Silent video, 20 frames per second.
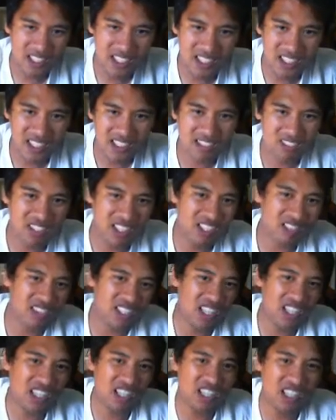And next one, I
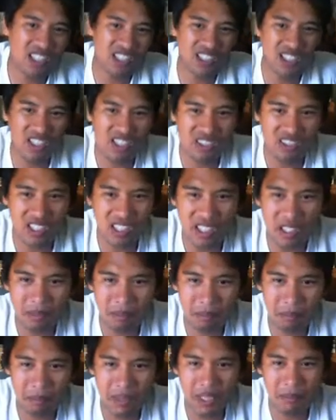thought Hyun
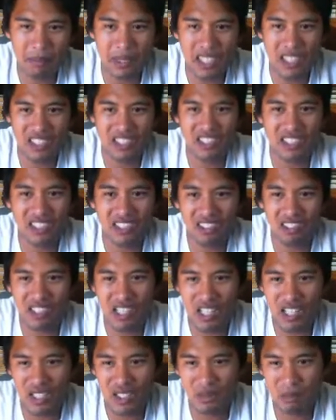Lim beat Pascal
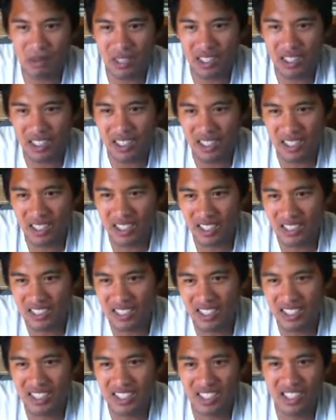Krauss by uh,
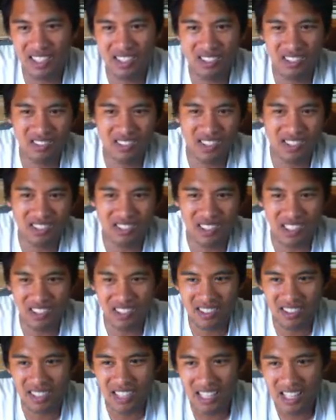TKO in the first
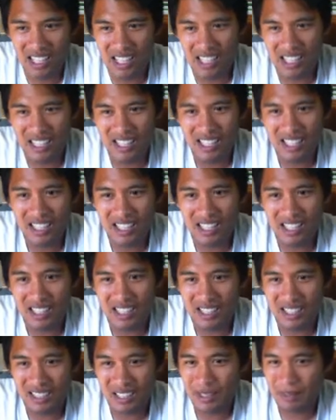round.
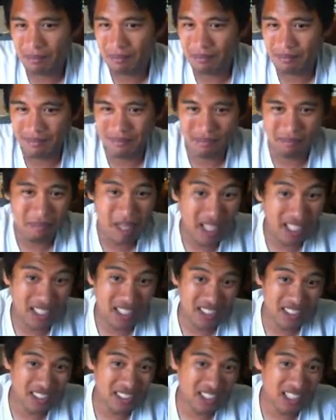Uh,
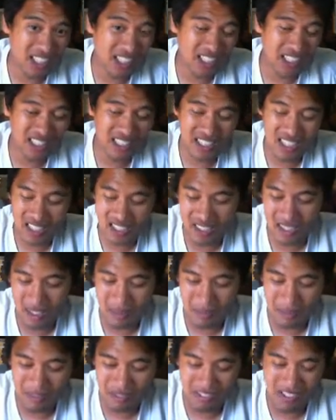man, this guy, second
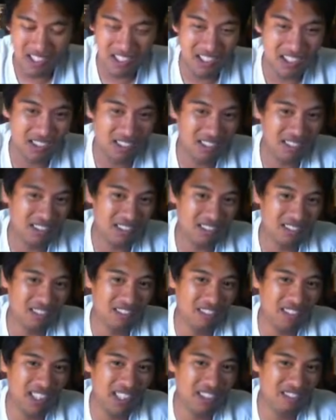time in a
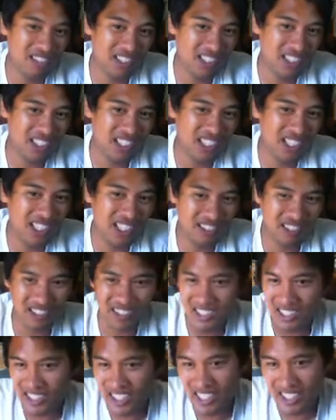row, win with a knee,
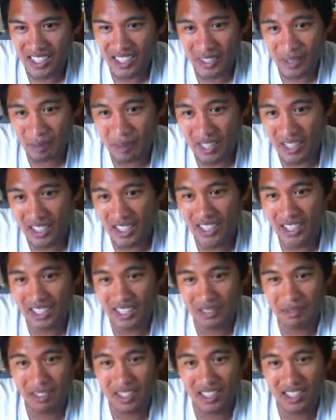with knees. Man, he
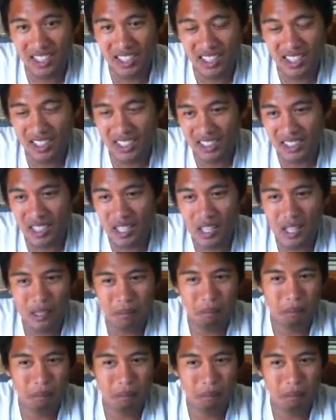has some good knees.